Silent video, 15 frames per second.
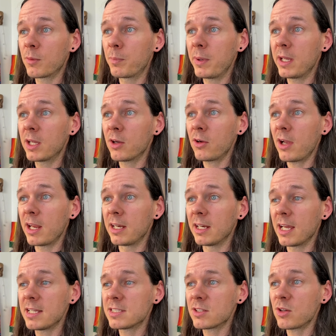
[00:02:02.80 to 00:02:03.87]
bigger and
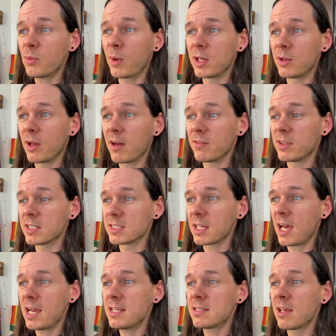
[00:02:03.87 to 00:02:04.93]
nicer when you have the
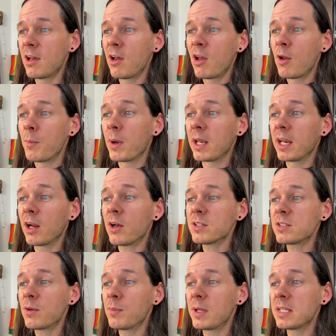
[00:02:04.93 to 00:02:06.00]
size, but it
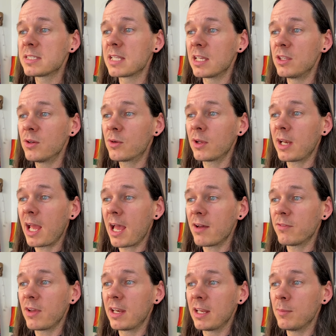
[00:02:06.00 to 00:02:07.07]
also means that you can
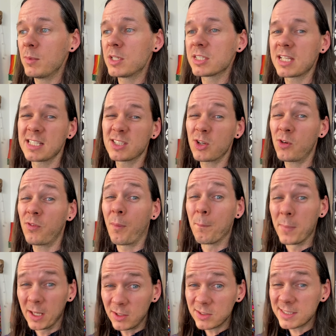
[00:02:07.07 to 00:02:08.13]
have an image that's sort of a
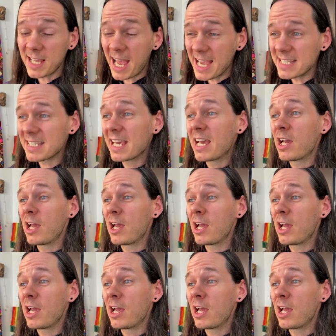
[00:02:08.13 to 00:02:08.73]
middle size.